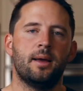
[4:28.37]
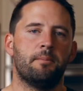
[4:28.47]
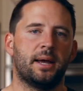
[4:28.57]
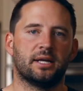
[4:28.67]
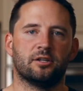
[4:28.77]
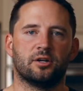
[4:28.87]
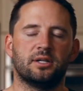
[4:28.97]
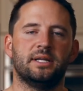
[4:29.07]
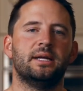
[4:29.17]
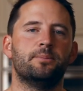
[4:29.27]
make it look
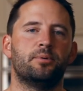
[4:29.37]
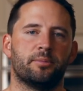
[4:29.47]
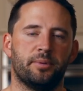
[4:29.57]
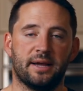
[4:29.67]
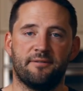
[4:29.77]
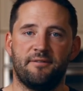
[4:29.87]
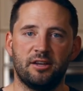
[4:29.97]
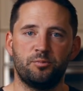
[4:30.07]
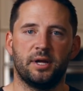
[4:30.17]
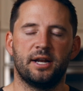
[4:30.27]
clean, put a blank
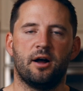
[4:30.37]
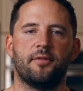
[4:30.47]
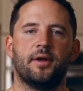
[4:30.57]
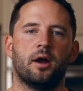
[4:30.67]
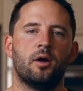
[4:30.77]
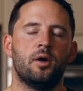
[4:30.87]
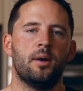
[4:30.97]
faceplate on there.